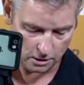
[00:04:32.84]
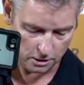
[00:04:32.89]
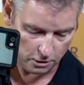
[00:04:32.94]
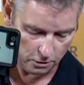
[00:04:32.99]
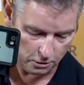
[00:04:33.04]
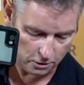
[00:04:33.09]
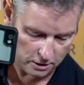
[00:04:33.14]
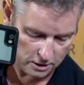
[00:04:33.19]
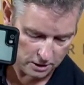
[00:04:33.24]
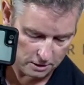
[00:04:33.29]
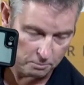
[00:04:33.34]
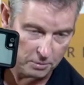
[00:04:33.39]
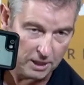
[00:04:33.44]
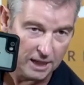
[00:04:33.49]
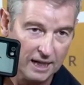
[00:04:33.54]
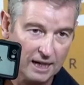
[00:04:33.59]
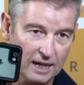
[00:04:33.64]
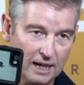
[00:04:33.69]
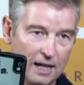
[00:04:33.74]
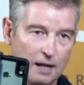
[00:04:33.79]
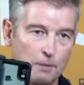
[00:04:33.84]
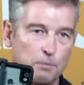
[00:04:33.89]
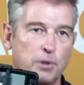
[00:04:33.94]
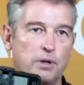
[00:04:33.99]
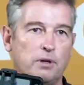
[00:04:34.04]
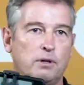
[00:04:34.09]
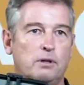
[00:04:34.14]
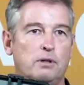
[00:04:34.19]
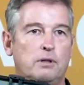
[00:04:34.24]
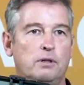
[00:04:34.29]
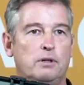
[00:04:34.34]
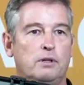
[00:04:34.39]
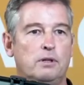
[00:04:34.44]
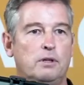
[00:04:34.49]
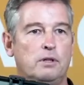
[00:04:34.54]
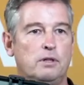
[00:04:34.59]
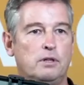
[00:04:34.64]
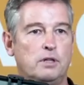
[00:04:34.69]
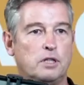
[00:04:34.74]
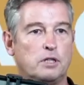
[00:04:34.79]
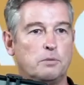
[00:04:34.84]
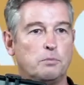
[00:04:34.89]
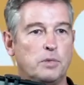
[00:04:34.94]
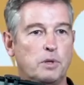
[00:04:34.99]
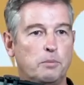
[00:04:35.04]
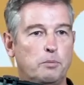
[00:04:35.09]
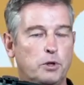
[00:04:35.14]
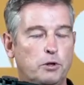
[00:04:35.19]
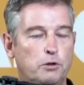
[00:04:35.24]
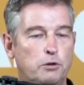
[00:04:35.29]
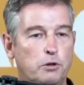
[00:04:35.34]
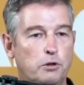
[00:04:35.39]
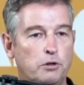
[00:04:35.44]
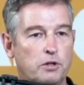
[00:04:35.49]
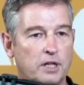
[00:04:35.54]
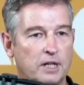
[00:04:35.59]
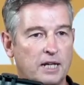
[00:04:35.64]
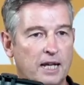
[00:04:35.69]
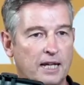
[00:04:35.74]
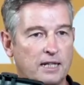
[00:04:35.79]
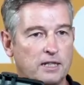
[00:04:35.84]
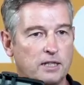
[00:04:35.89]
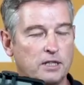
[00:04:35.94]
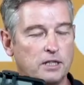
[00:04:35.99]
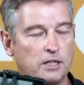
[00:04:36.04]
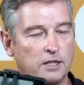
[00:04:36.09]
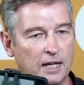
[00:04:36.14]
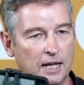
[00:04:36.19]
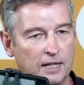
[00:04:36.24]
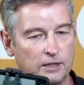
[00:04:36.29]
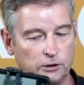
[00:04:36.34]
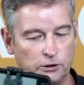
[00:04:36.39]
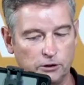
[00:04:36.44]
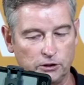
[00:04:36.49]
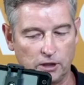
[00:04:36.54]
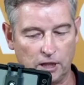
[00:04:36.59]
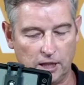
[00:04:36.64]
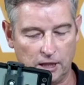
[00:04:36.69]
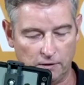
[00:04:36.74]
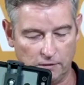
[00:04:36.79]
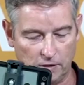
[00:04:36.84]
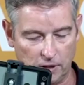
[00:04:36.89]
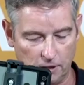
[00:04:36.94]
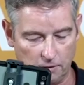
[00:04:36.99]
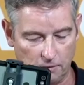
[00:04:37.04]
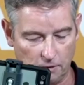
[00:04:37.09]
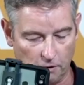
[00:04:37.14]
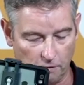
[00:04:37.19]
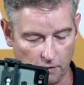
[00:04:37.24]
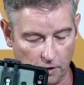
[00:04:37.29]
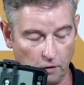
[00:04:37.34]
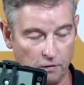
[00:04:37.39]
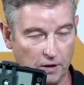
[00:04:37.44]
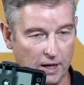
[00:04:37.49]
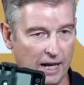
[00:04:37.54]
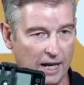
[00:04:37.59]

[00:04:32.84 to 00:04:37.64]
you can simply clip the Bluetooth connector to the actual side of a